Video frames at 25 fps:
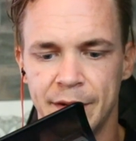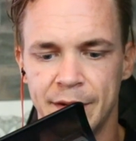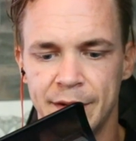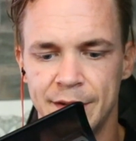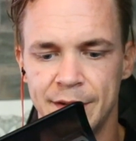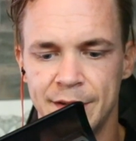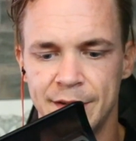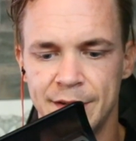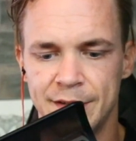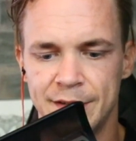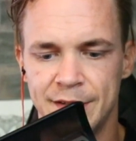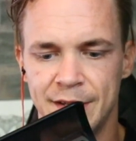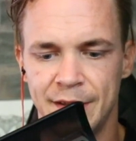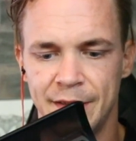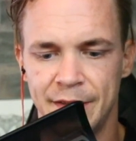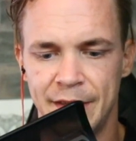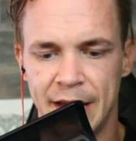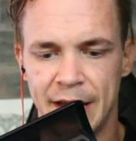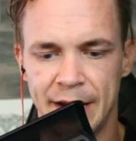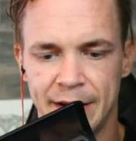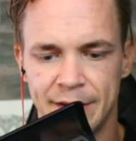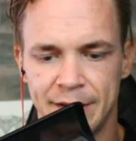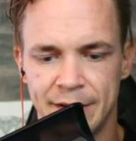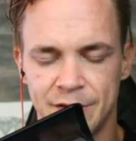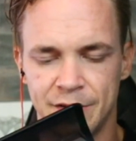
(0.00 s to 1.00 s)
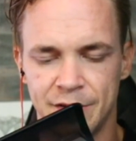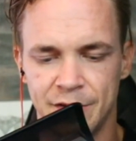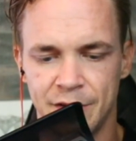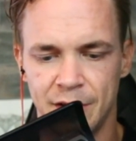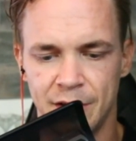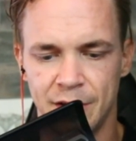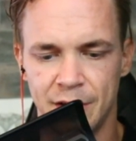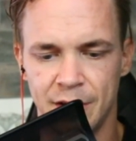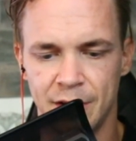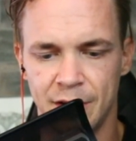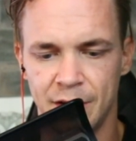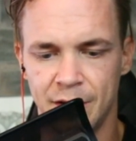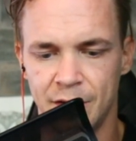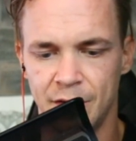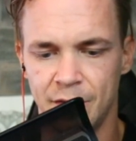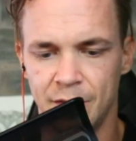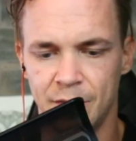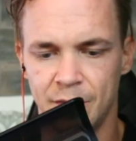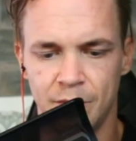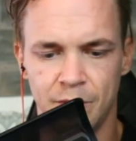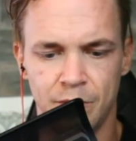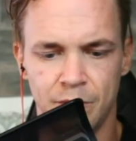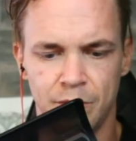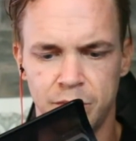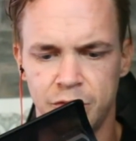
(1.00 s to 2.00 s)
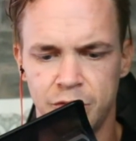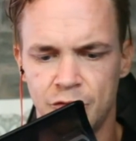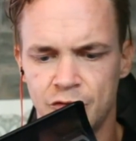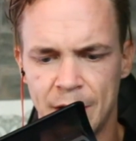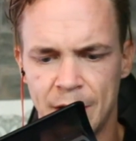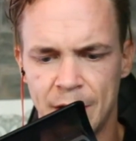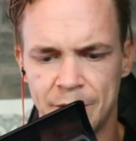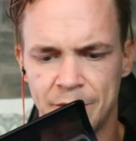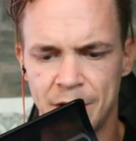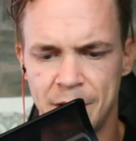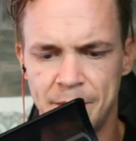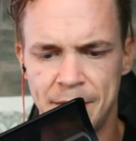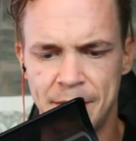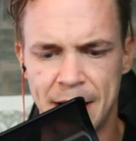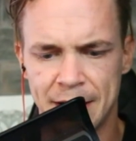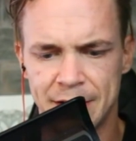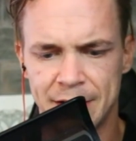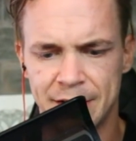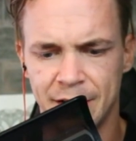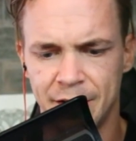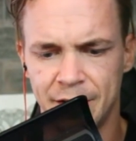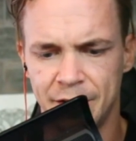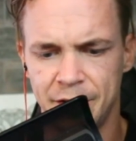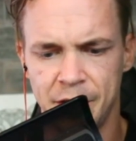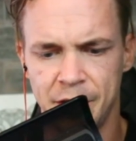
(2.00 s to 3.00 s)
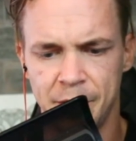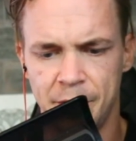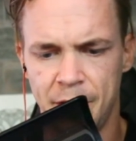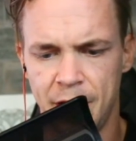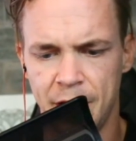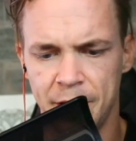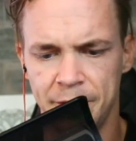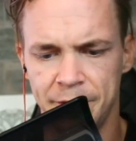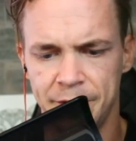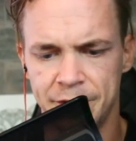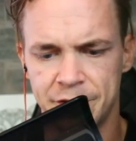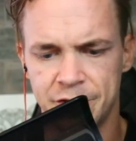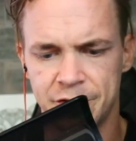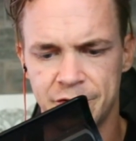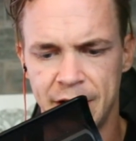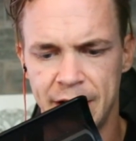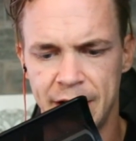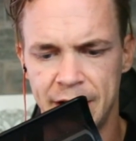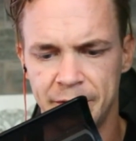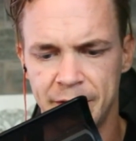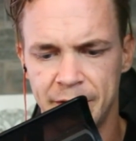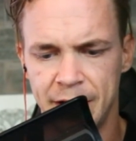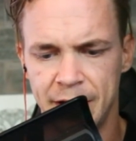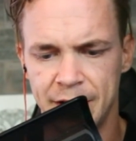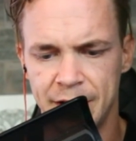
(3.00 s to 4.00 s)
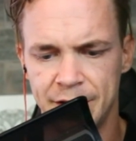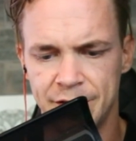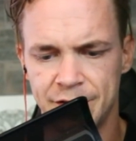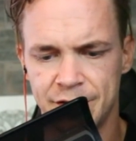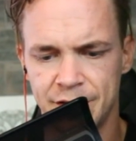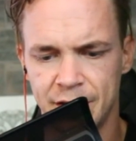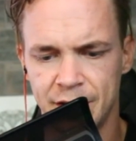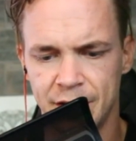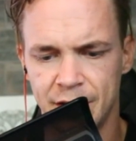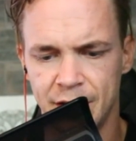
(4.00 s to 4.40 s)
Synthetics dropped right back to the bottom of his trading range.